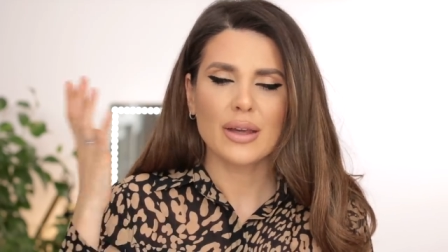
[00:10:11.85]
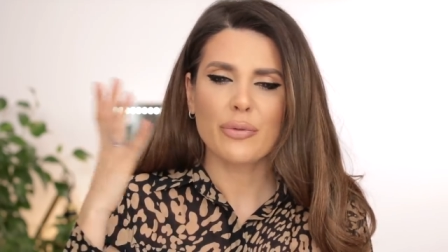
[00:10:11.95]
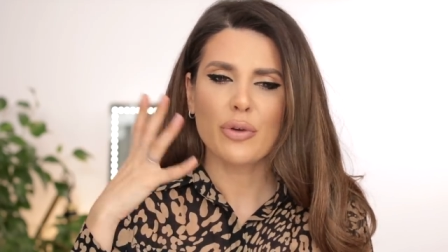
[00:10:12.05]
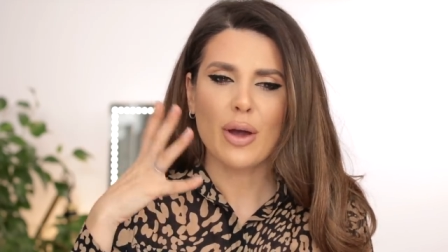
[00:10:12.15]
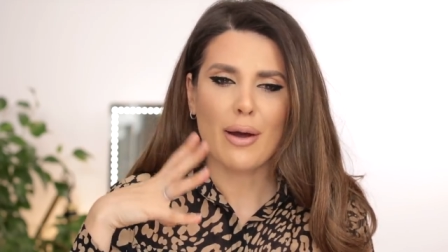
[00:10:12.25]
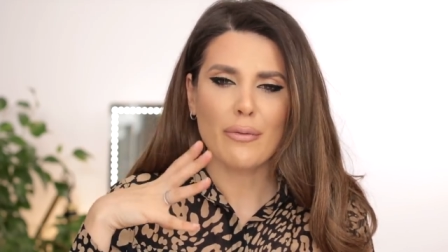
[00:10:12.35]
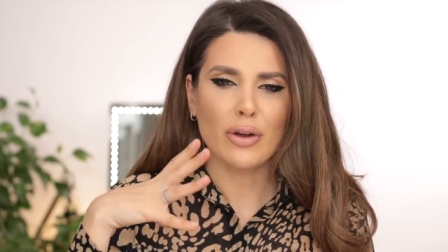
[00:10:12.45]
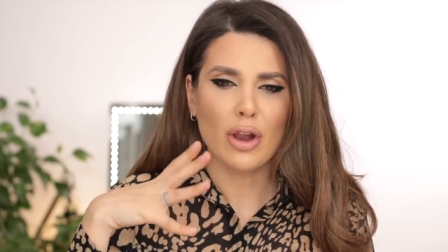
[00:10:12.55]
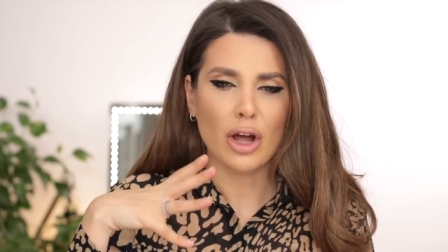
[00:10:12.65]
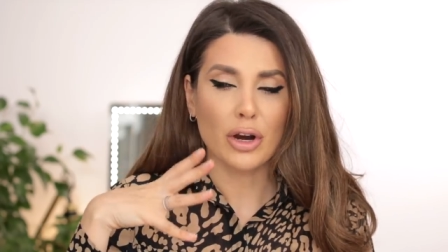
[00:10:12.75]
If you have
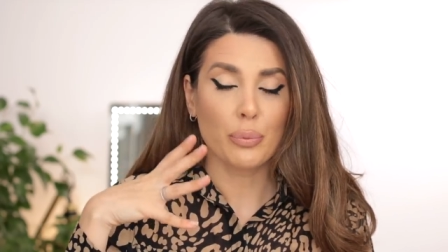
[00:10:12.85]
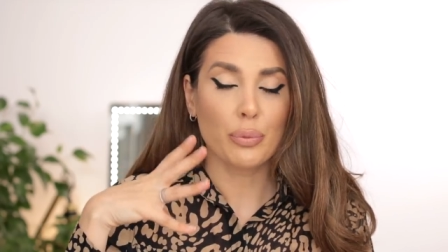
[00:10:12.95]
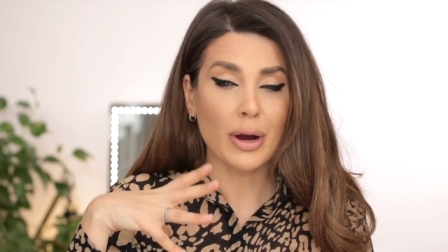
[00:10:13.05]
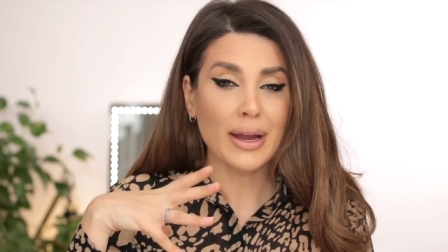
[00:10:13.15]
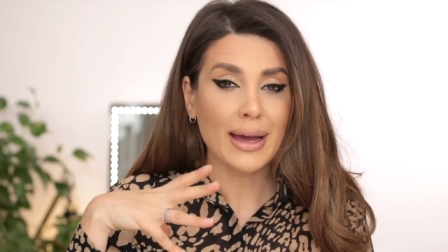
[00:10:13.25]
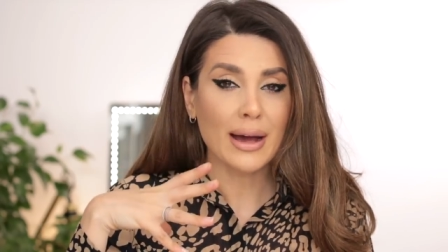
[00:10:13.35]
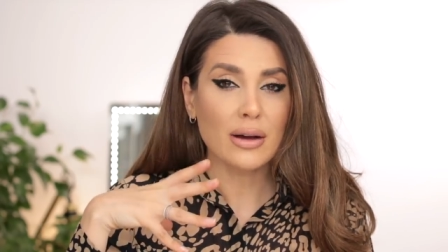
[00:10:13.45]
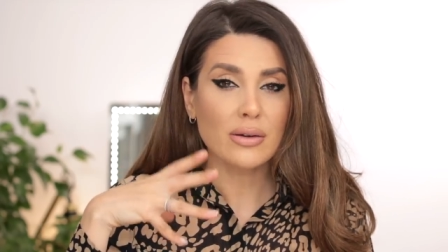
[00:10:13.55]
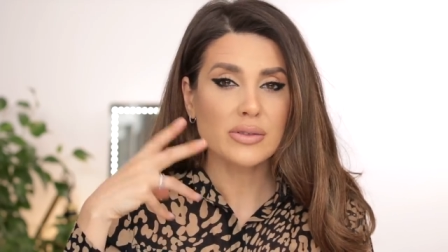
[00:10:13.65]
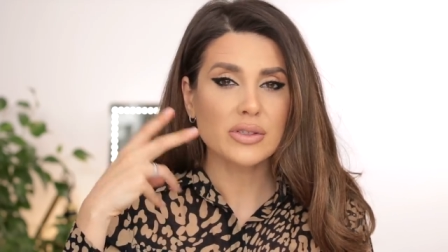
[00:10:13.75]
a lot of
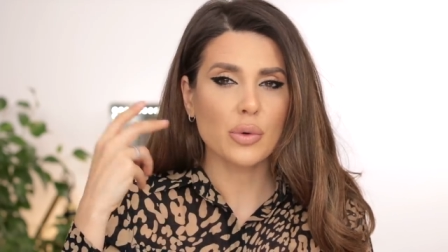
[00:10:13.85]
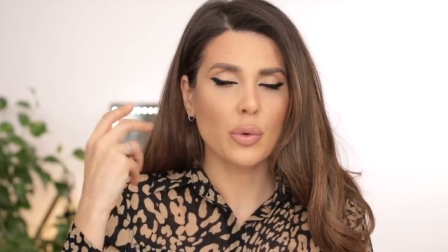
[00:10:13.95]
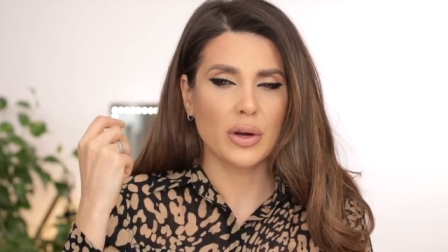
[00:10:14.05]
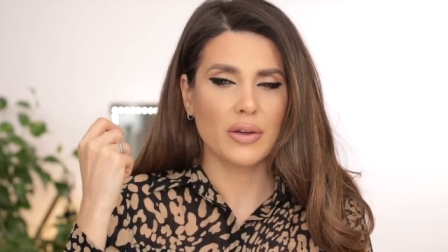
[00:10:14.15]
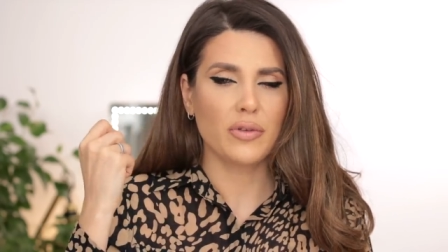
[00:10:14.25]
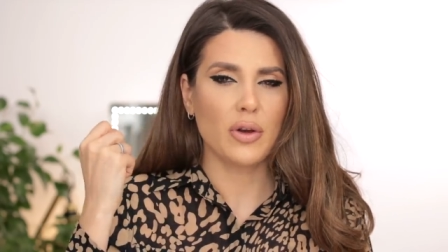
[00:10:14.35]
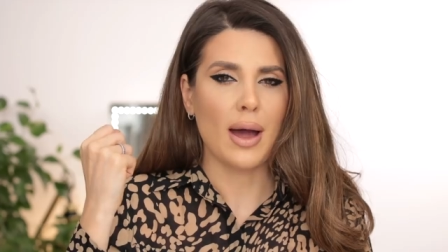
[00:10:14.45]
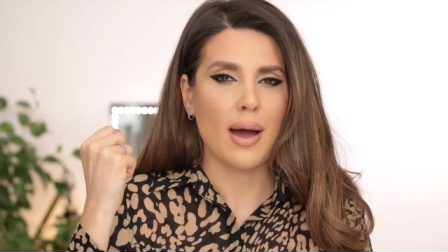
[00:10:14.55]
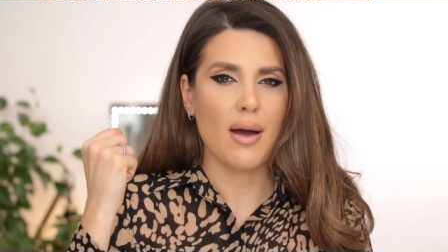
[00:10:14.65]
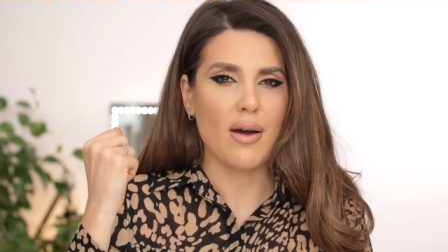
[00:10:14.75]
breakouts or if you
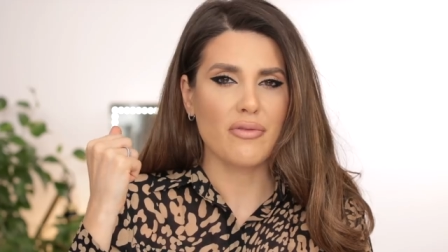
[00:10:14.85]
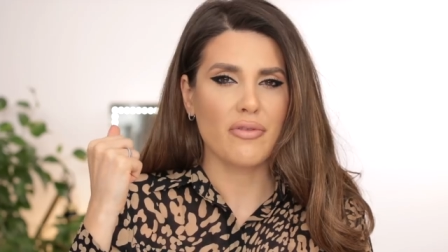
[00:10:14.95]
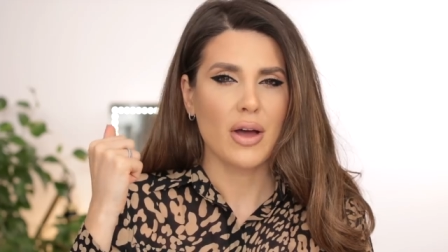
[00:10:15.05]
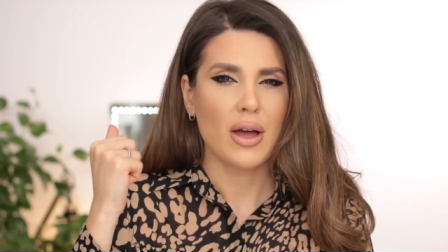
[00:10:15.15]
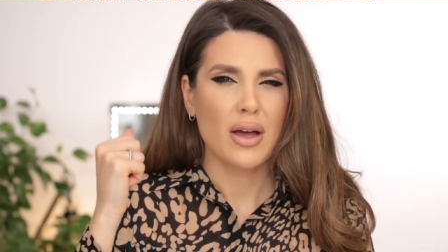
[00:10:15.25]
have